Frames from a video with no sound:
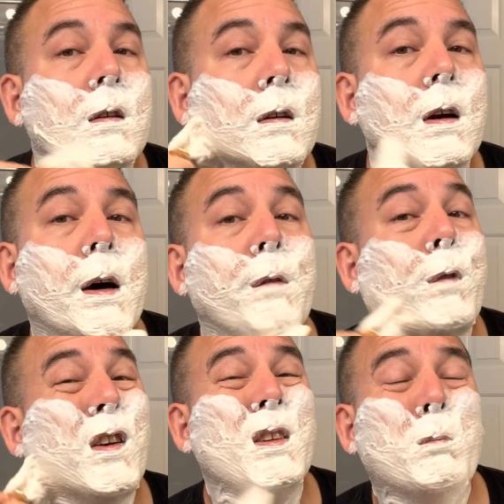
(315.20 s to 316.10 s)
But
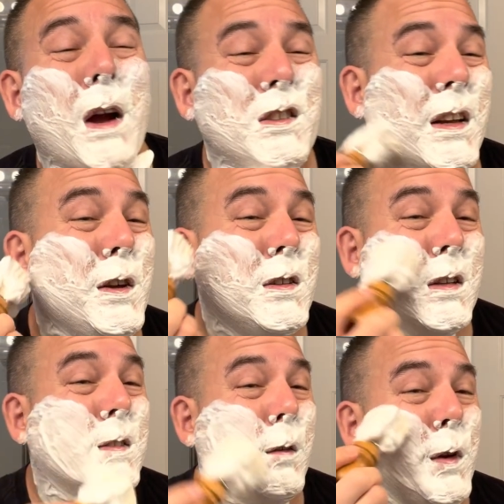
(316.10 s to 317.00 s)
first impression, I used
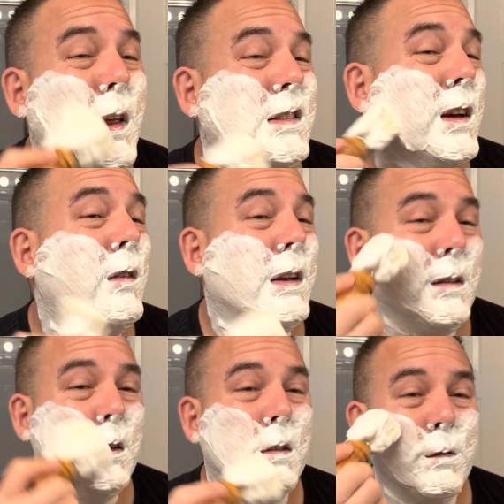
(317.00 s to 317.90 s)
this a few days ago
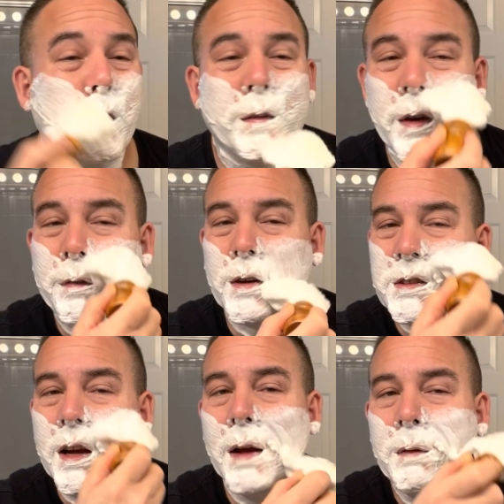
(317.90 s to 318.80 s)
and for the very first
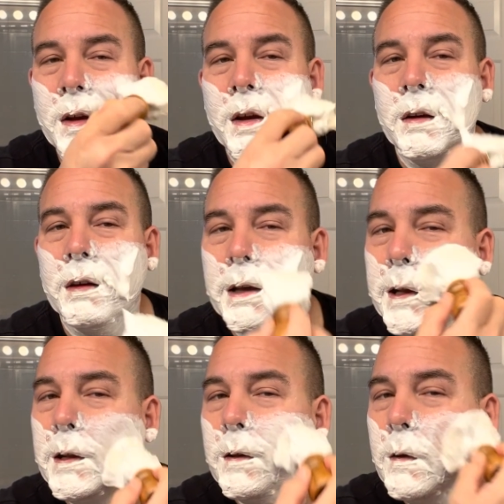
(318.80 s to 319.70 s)
time,
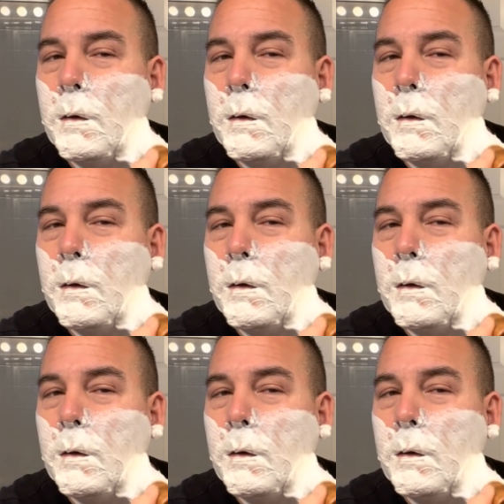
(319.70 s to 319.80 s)
and